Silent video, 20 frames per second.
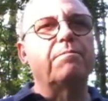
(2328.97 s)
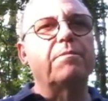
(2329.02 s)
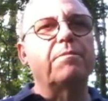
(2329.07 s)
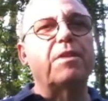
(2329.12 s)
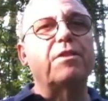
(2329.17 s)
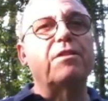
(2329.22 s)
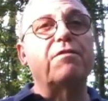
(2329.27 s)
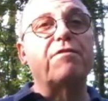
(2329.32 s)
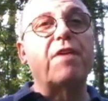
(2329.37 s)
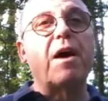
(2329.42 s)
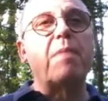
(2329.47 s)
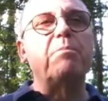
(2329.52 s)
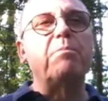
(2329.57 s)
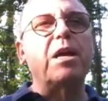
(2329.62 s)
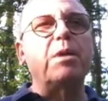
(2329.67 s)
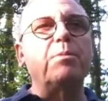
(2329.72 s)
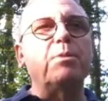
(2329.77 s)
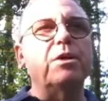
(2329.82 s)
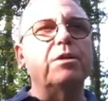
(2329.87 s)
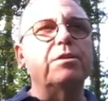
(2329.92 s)
And the
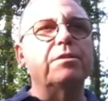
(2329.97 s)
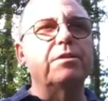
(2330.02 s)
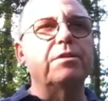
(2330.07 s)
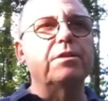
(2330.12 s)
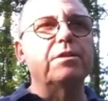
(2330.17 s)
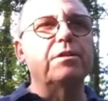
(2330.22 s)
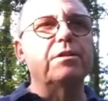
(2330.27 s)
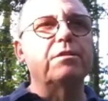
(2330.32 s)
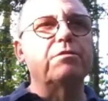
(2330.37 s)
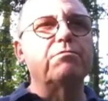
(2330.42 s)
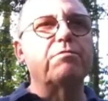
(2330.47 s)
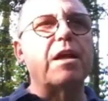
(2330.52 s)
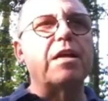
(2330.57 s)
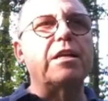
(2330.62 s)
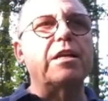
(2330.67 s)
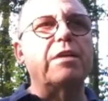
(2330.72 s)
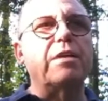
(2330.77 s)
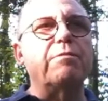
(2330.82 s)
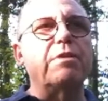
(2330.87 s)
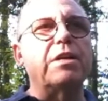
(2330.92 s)
family were
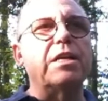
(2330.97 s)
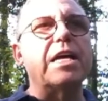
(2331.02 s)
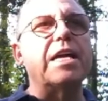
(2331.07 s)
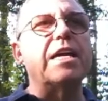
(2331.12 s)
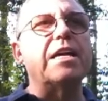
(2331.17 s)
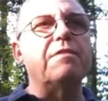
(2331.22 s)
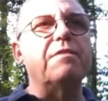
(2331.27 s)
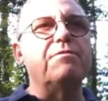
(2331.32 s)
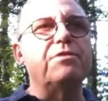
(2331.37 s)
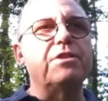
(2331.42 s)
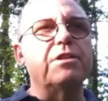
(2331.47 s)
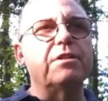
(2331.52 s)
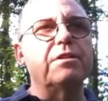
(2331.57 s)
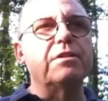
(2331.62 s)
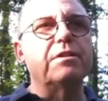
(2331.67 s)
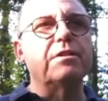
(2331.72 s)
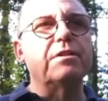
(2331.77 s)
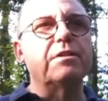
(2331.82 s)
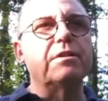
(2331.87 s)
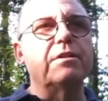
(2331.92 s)
greatly relieved
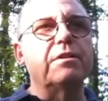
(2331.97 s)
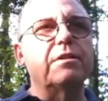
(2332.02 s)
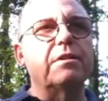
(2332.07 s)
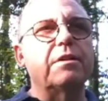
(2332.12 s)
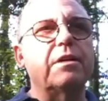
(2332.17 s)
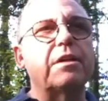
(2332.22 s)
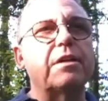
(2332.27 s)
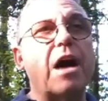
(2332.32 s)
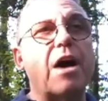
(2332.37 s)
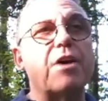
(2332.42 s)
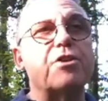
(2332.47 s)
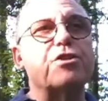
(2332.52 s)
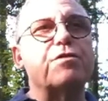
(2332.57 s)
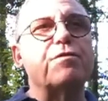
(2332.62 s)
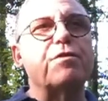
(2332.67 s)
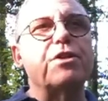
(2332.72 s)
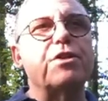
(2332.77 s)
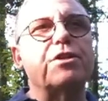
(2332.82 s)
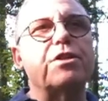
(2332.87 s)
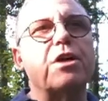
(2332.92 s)
and asked
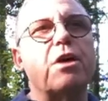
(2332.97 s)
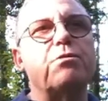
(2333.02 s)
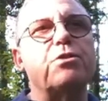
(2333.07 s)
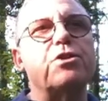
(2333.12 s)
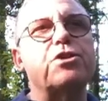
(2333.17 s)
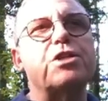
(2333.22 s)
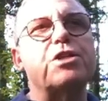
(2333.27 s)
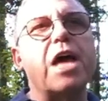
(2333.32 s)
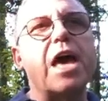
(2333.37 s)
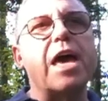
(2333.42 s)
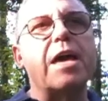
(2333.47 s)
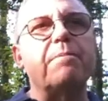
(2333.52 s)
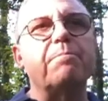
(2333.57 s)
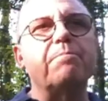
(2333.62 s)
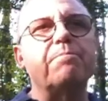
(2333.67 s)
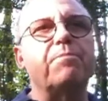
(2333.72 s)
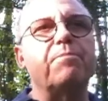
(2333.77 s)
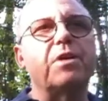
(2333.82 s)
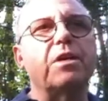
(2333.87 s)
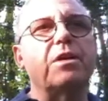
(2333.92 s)
for the donor's
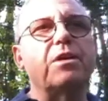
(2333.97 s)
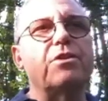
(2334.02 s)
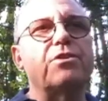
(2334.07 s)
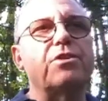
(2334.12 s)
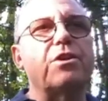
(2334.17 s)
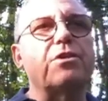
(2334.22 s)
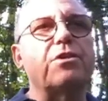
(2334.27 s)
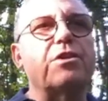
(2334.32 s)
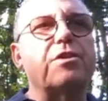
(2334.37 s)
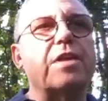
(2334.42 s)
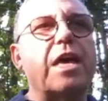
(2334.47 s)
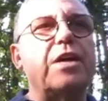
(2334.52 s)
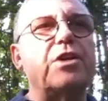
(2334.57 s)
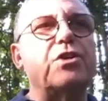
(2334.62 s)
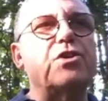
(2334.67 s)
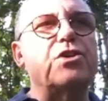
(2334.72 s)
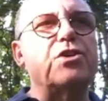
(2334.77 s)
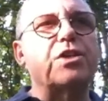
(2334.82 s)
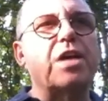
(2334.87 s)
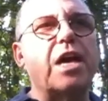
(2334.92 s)
name so that they
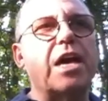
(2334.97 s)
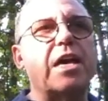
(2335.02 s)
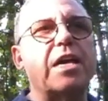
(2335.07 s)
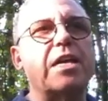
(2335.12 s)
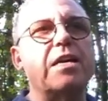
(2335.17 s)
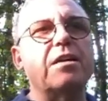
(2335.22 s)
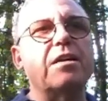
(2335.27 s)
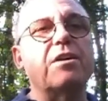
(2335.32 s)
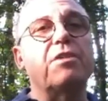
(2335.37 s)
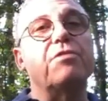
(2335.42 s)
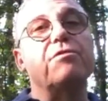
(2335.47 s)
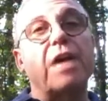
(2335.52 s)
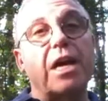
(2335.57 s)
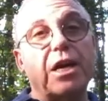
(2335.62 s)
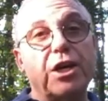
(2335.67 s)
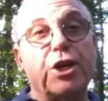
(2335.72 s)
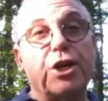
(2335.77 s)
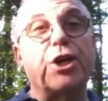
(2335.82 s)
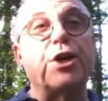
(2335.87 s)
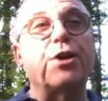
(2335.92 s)
could say
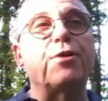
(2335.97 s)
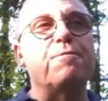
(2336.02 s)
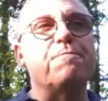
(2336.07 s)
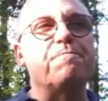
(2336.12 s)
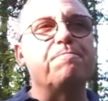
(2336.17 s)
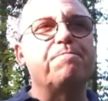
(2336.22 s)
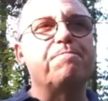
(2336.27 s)
thank you.